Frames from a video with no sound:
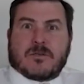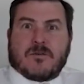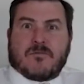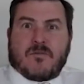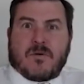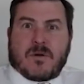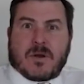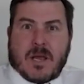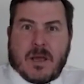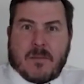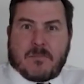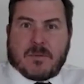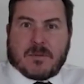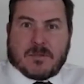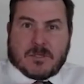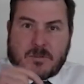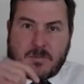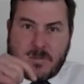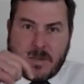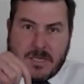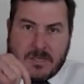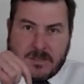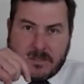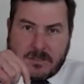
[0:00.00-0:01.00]
of what happens
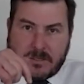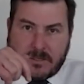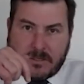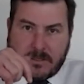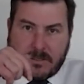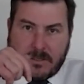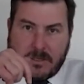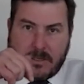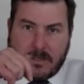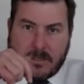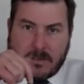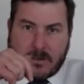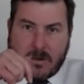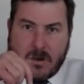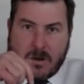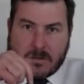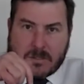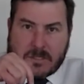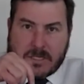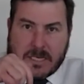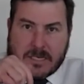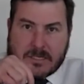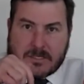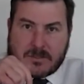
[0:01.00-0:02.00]
means in the
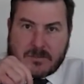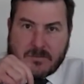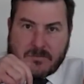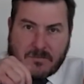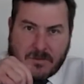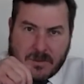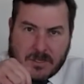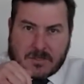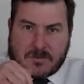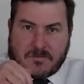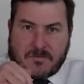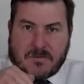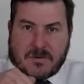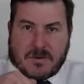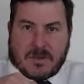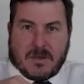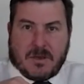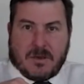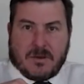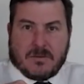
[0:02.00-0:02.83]
context of this video.